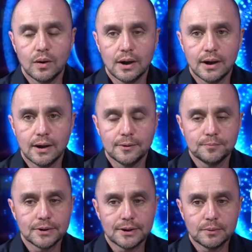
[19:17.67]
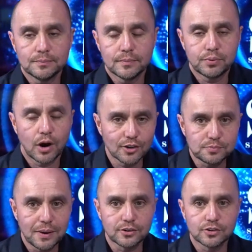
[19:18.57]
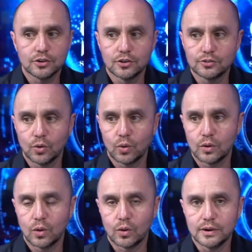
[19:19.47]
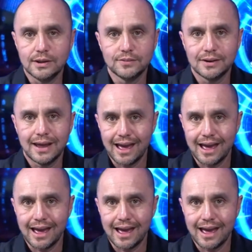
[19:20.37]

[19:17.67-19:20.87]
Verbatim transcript: Uh, uh, prospectors or or even